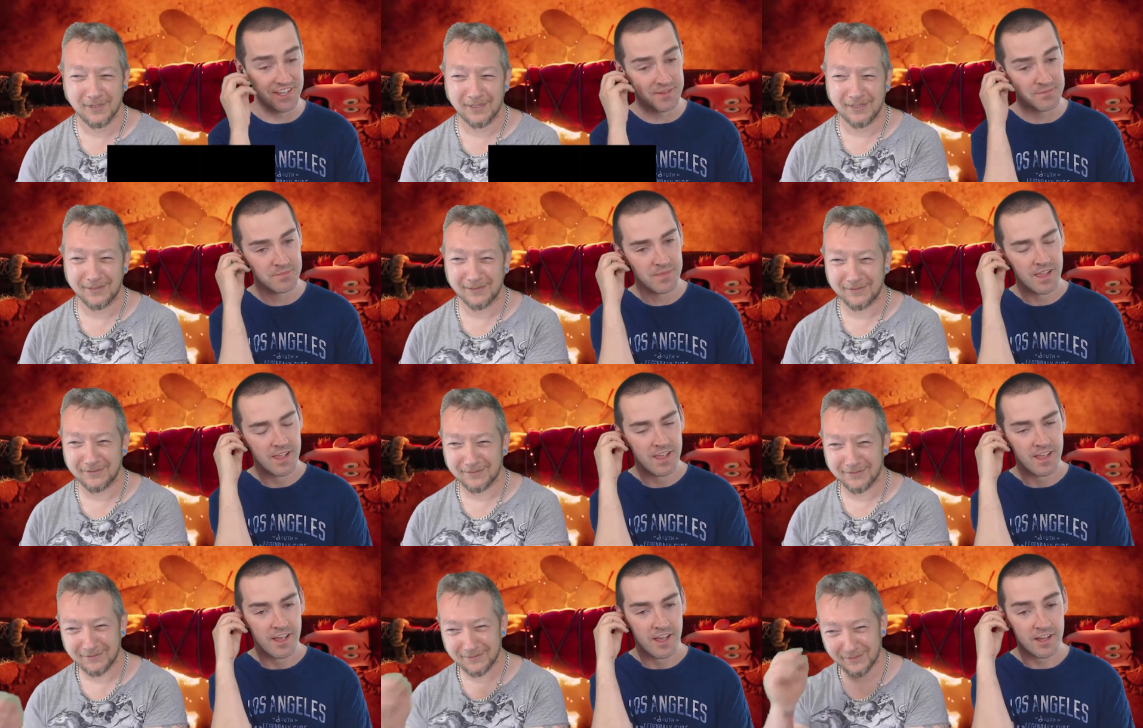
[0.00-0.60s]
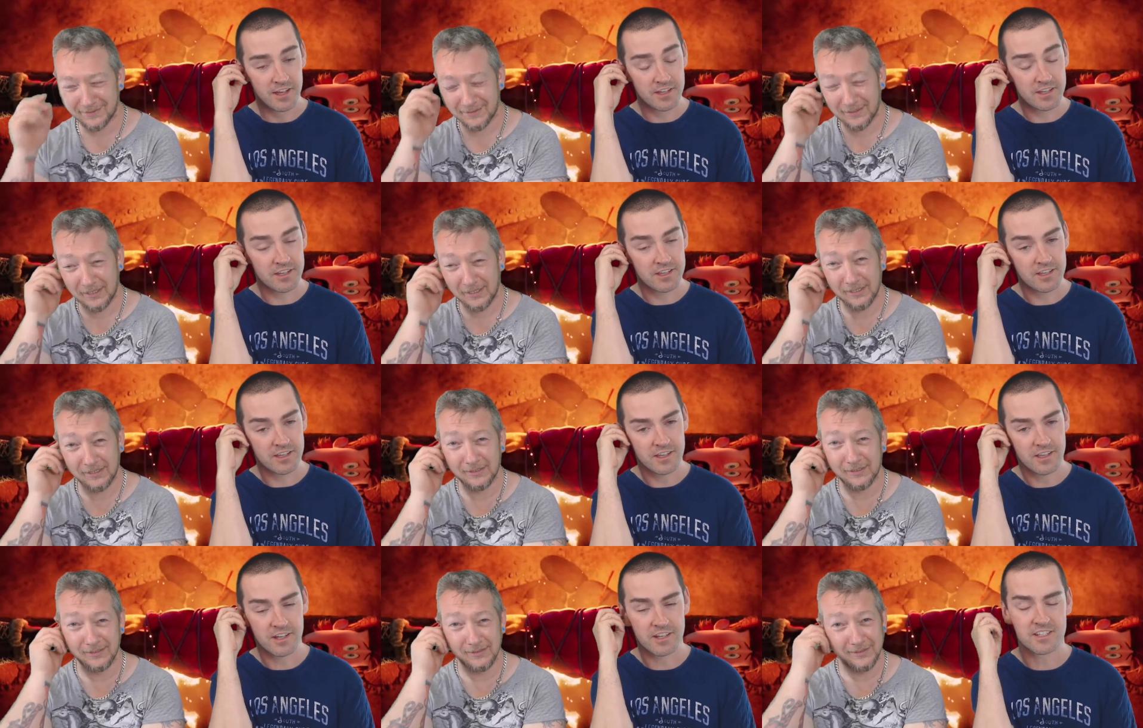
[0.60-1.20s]

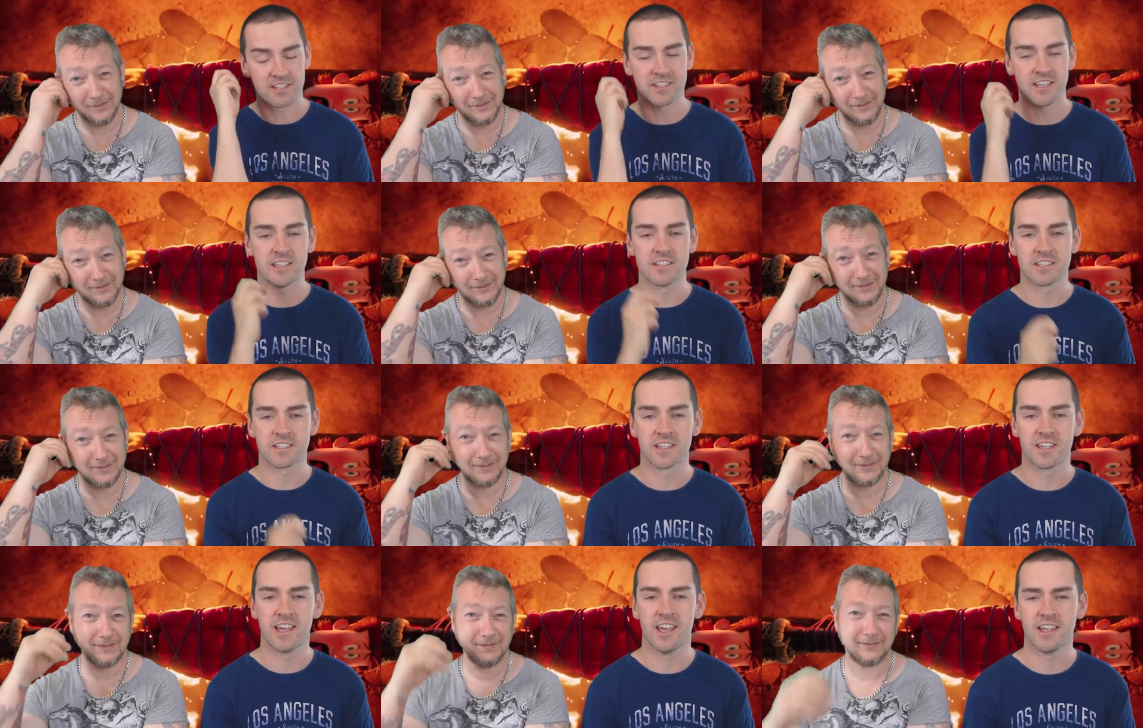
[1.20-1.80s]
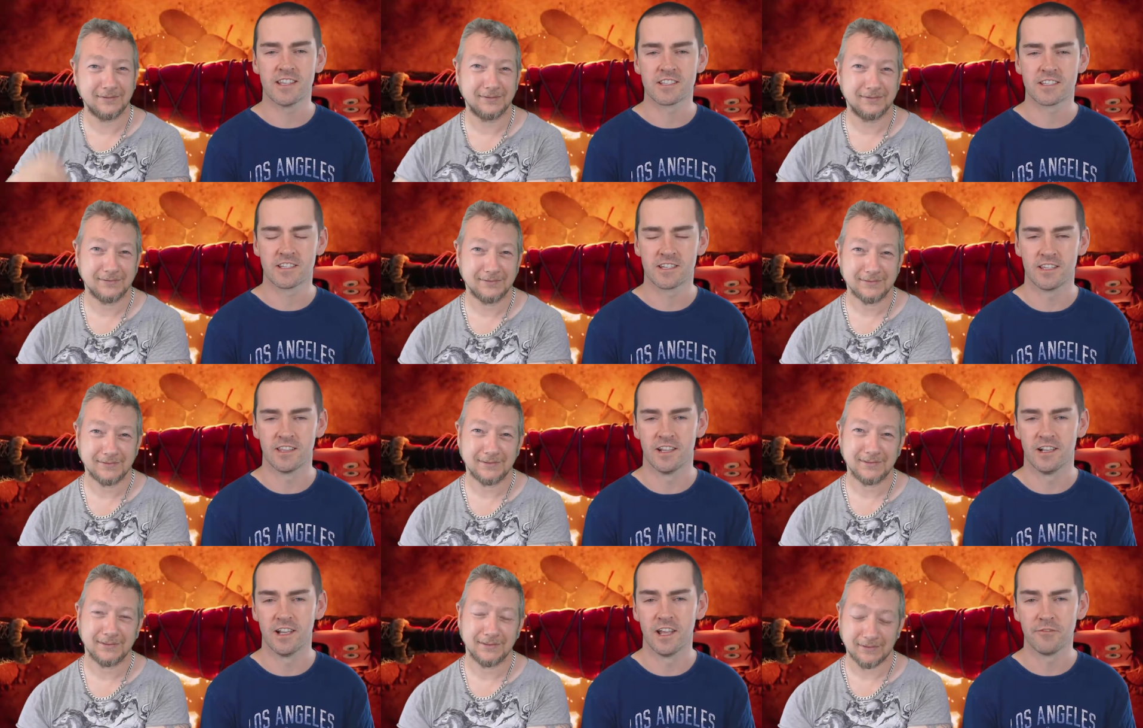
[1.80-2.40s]
Speaker 1: I can sense the
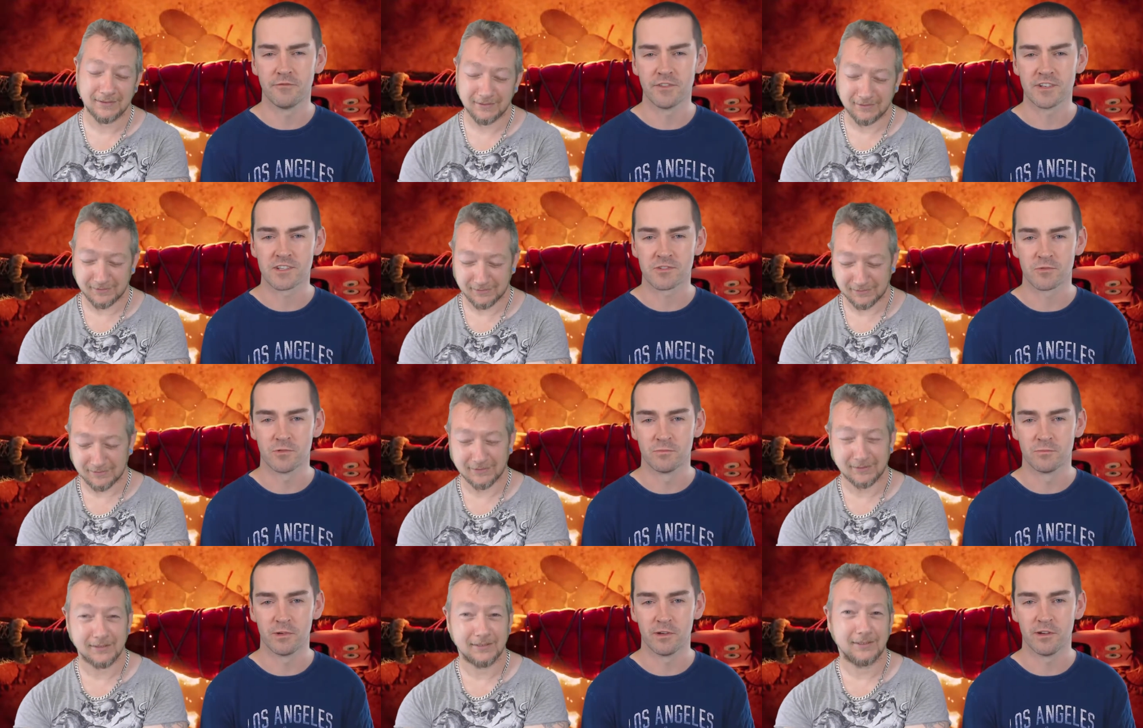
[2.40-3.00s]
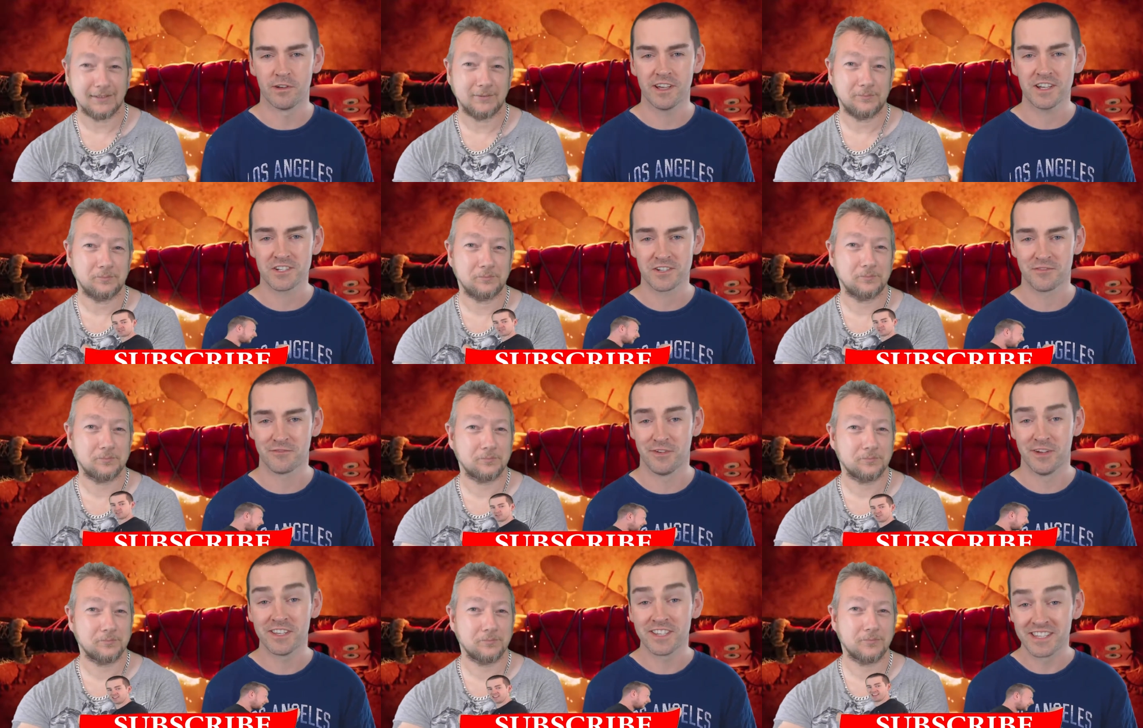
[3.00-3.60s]
kids are going to love this one, but I
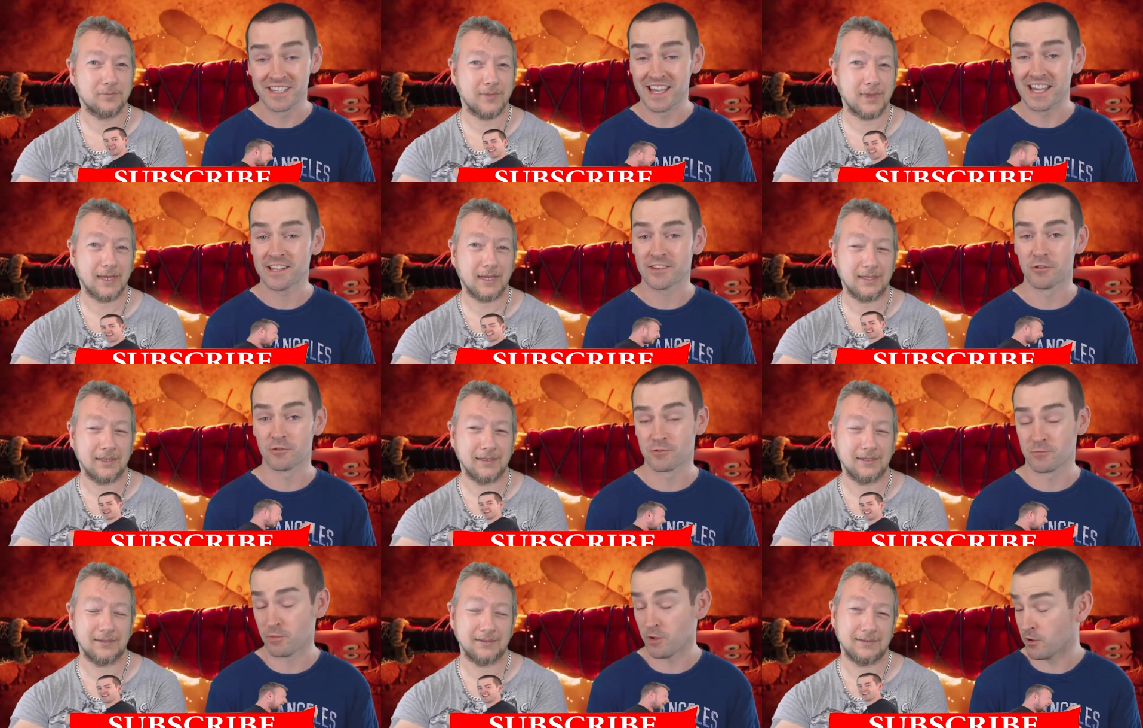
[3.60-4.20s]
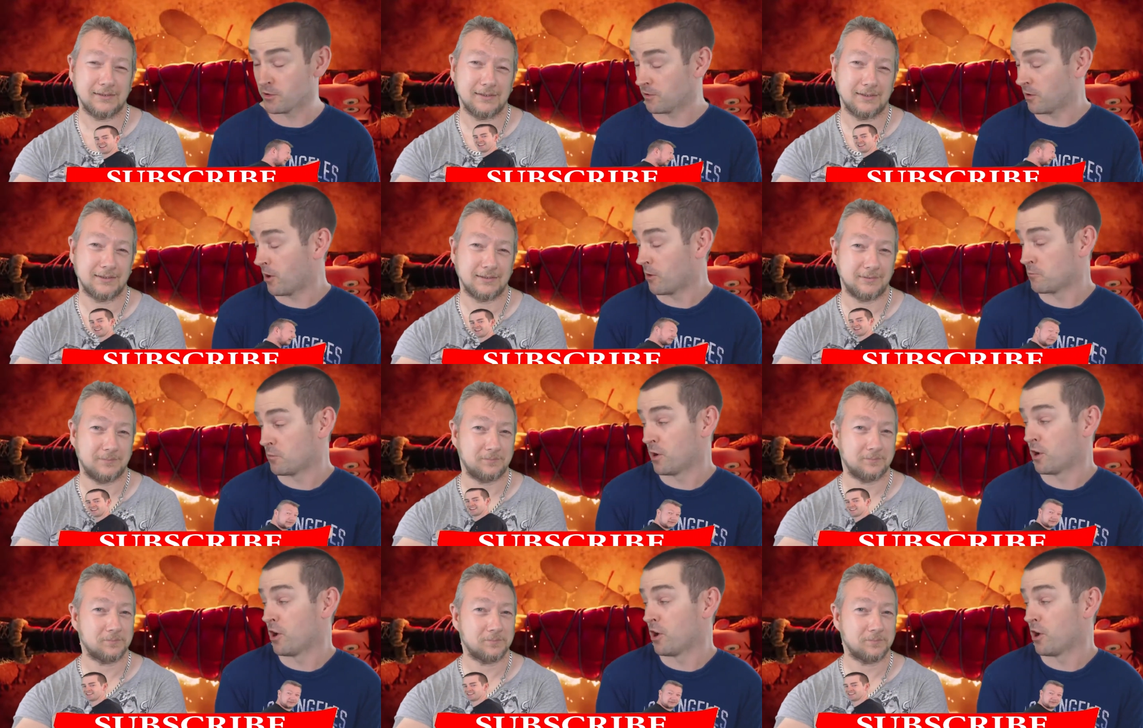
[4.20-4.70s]
actually think the adult, by